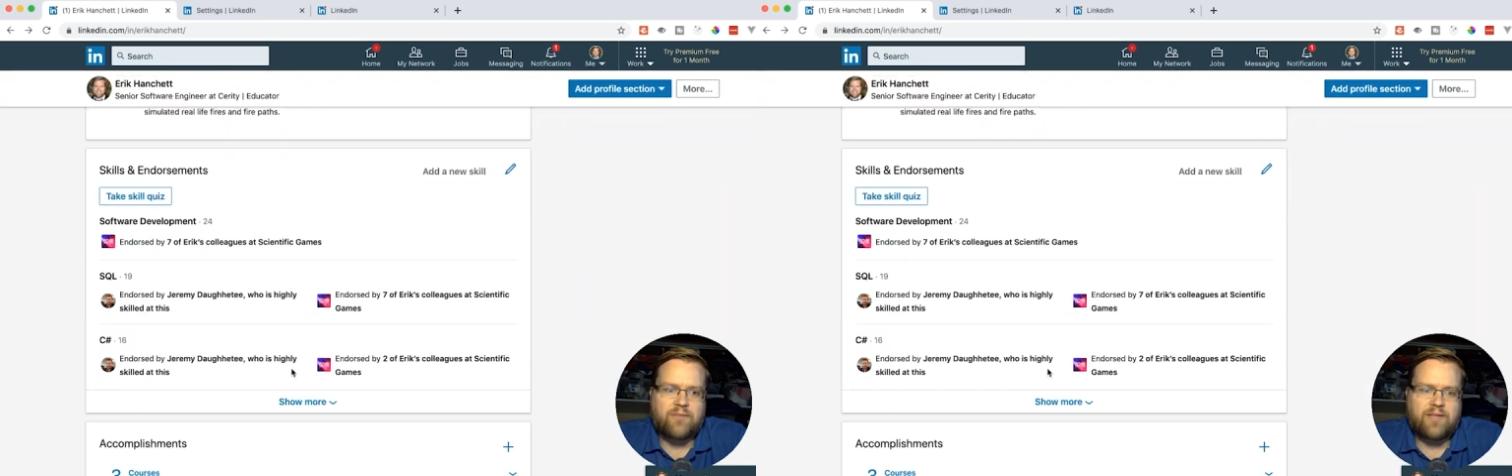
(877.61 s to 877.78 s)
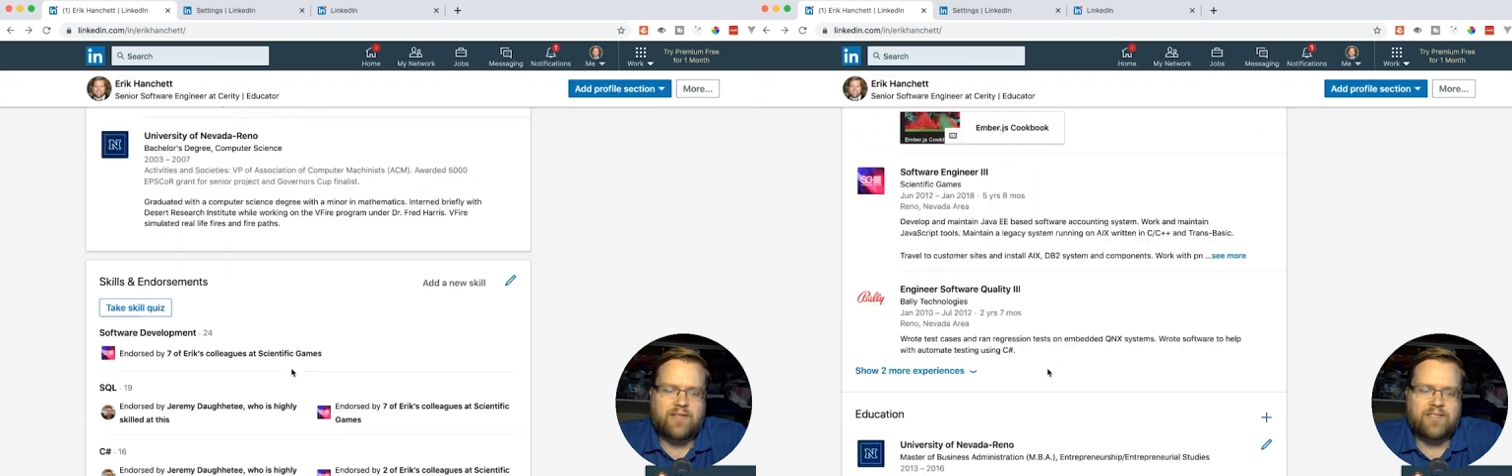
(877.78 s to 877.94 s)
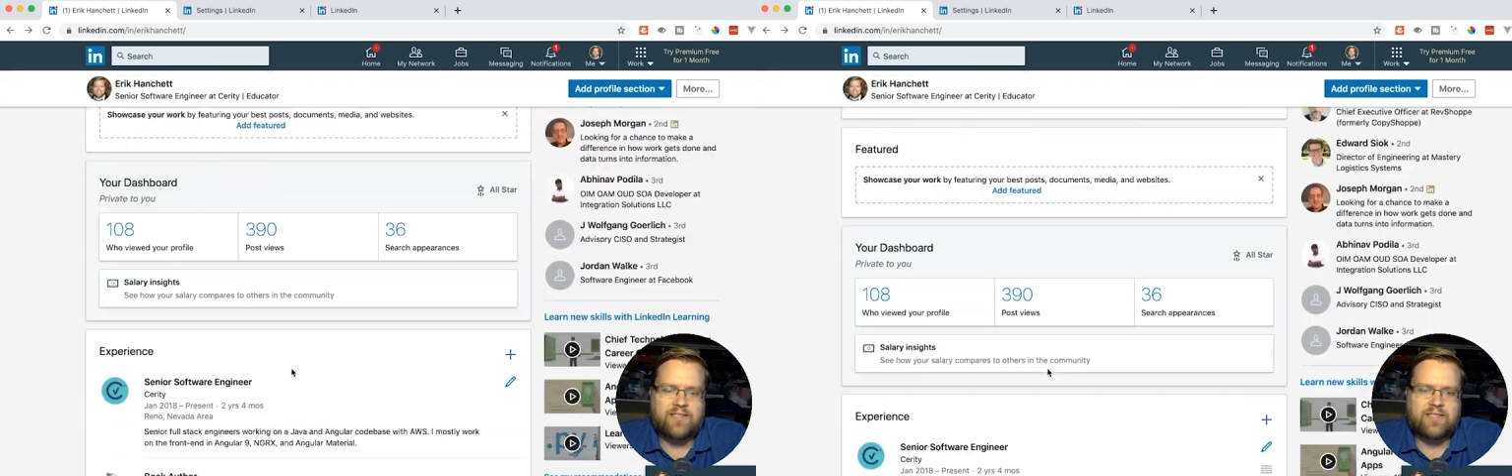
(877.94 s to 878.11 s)

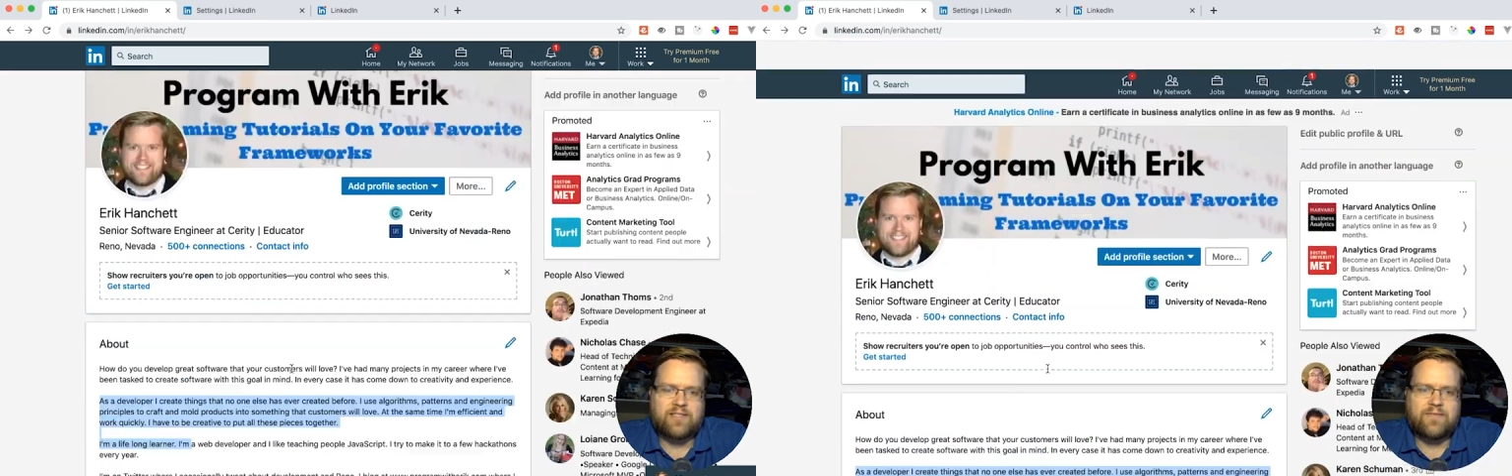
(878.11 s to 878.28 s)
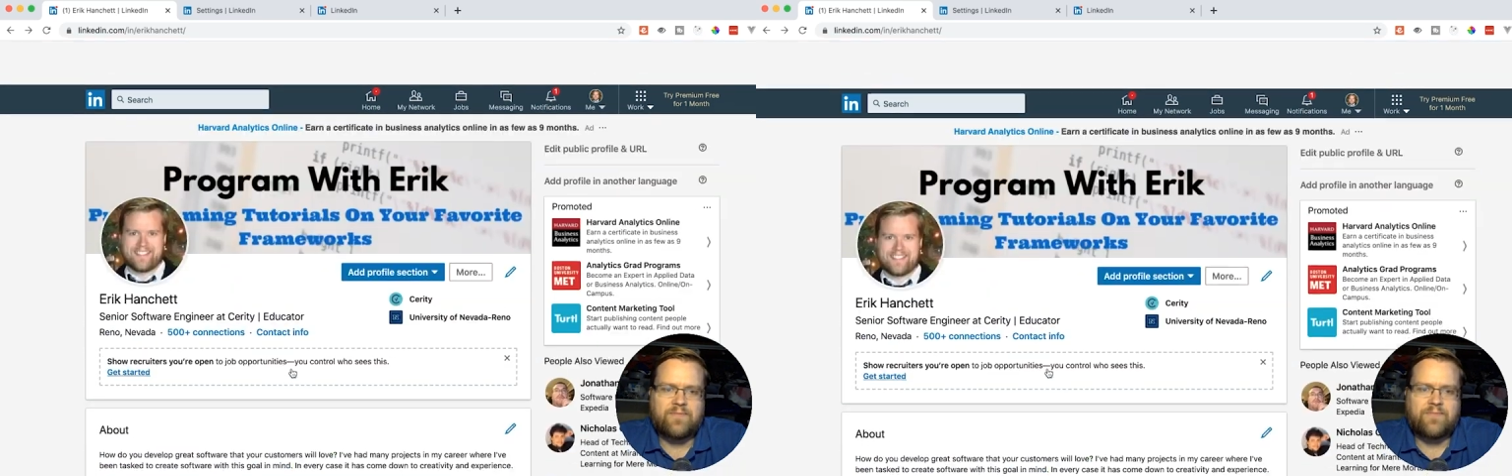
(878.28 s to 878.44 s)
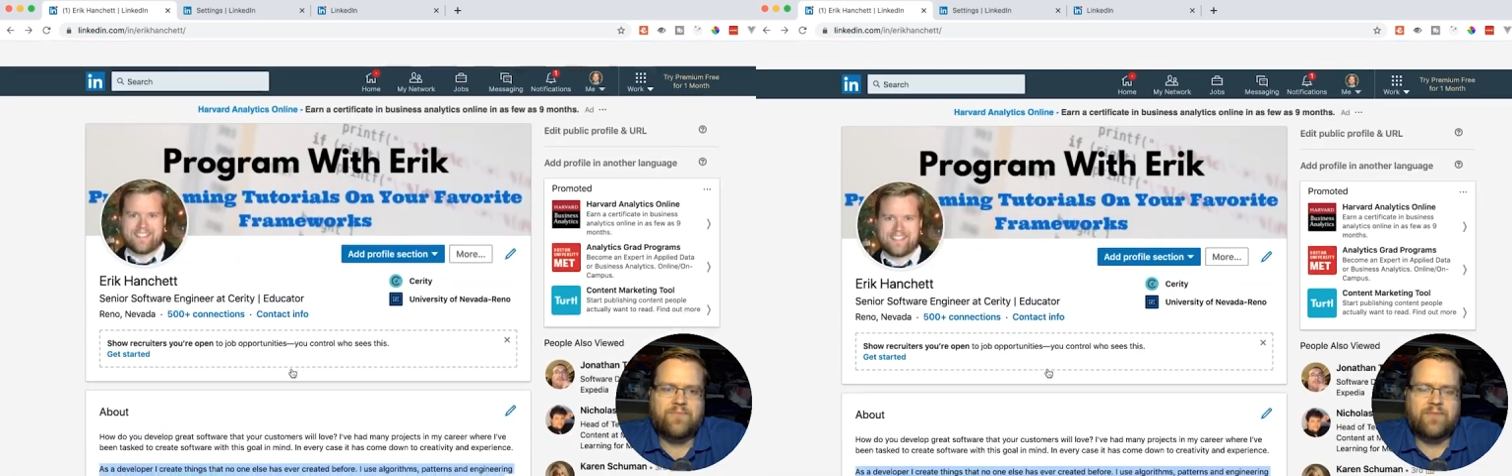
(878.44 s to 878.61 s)
places.
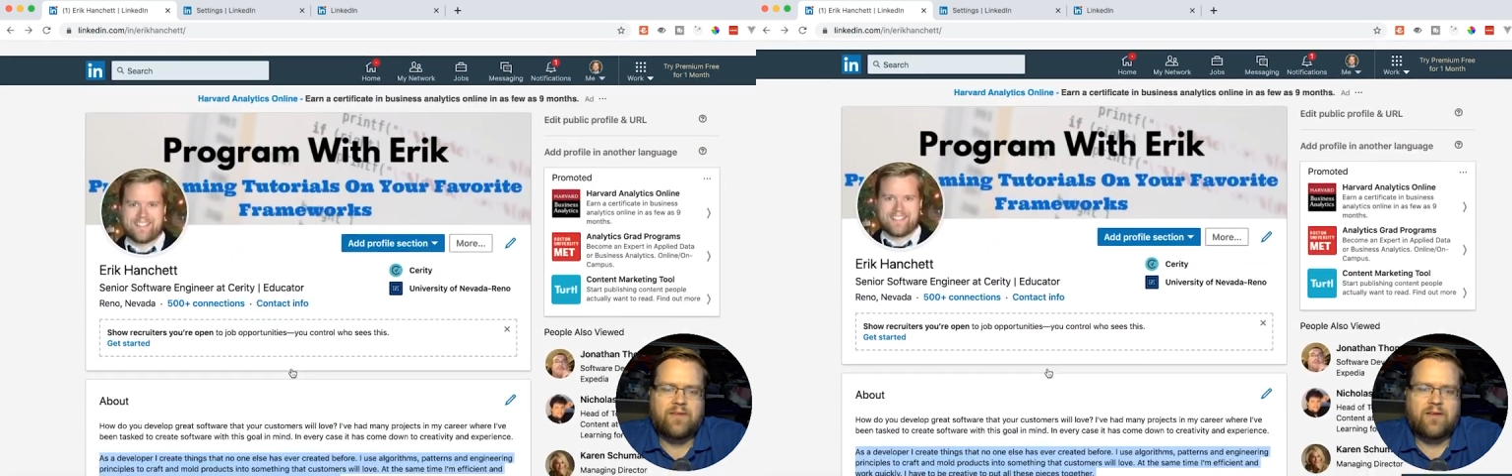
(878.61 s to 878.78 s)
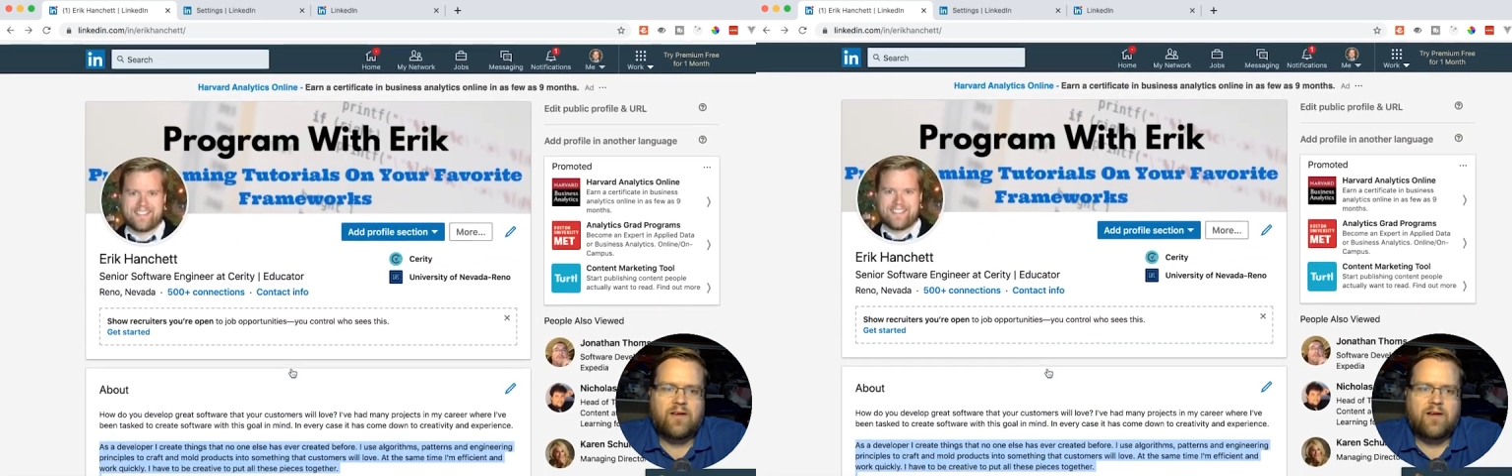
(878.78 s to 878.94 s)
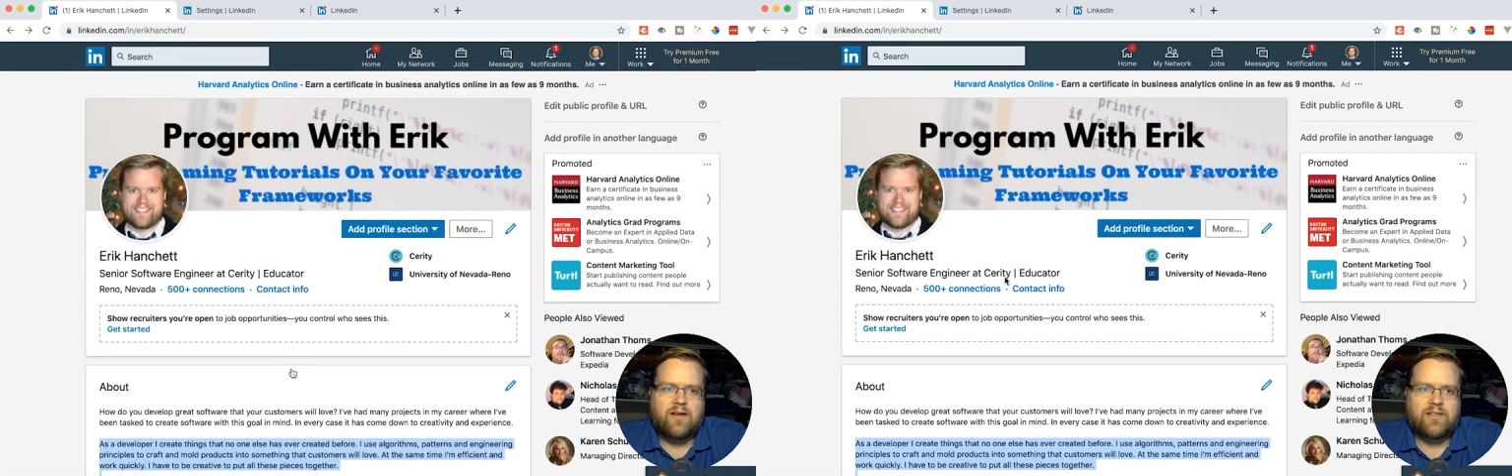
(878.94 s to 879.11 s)

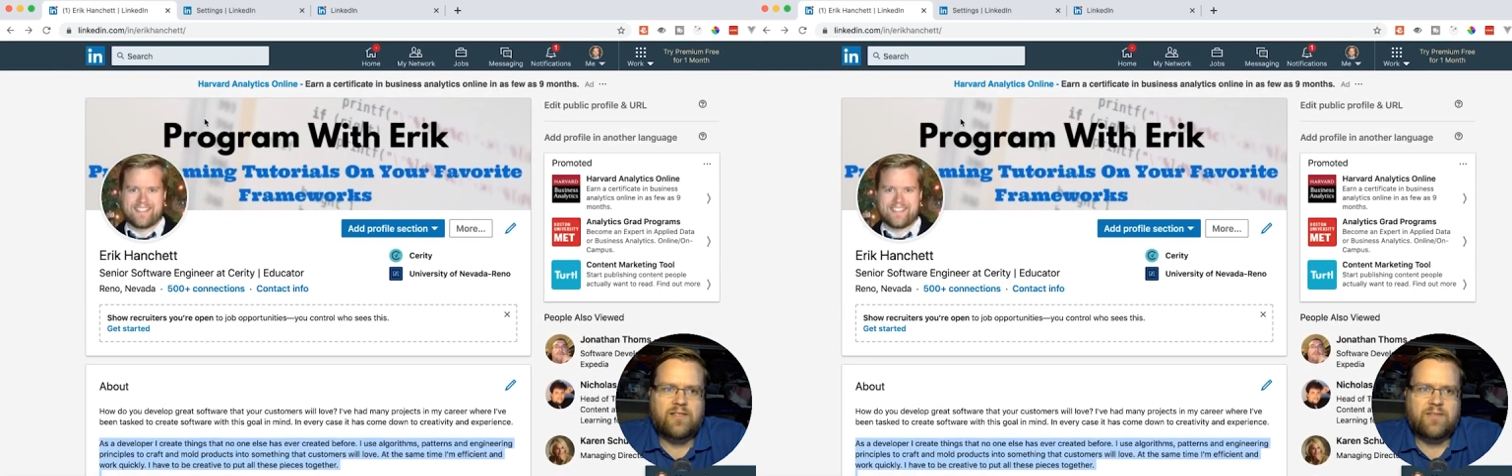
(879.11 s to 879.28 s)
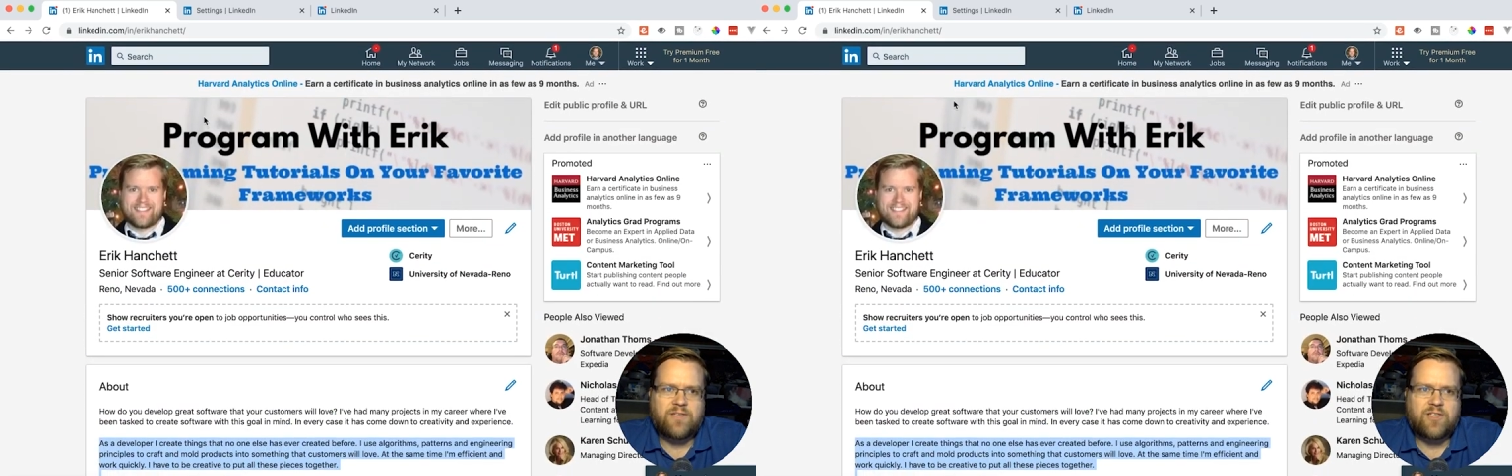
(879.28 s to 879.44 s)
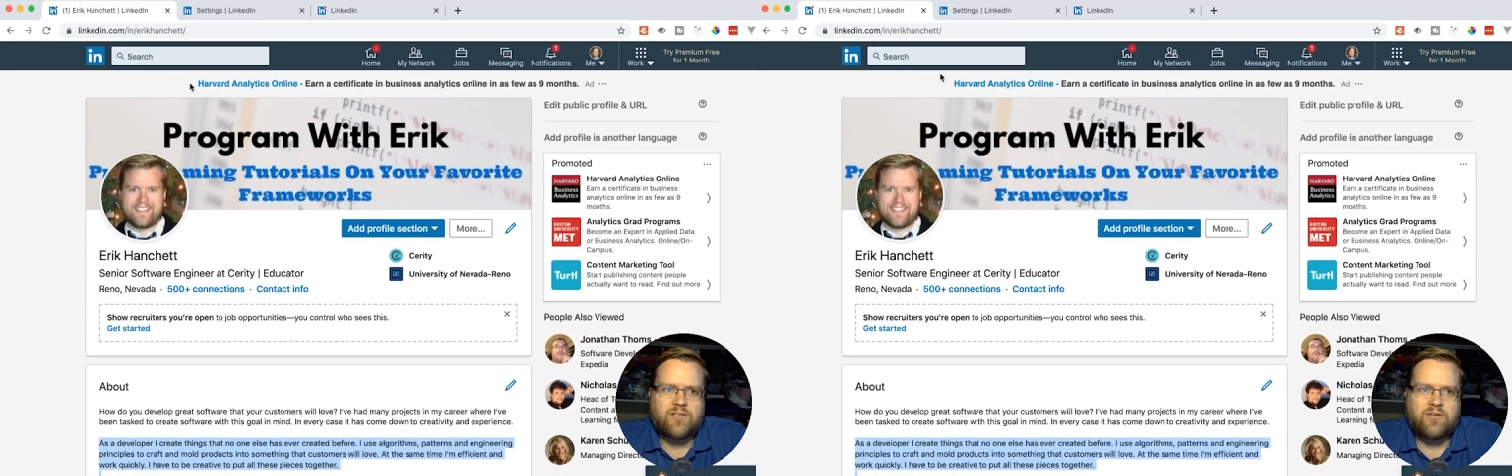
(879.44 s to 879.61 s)
So let
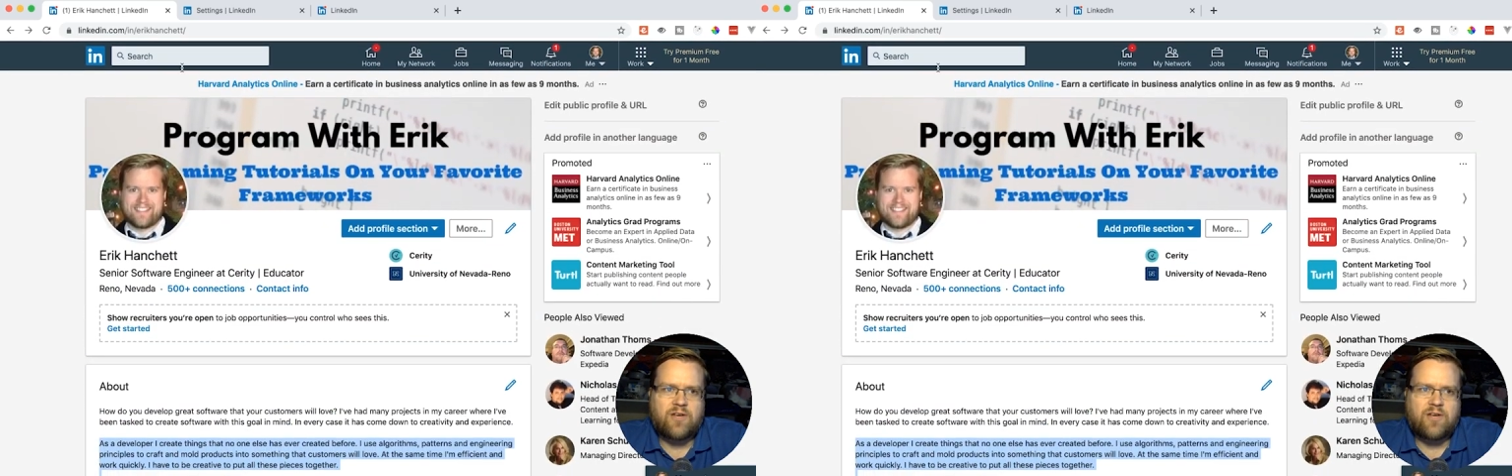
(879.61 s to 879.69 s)
me show you a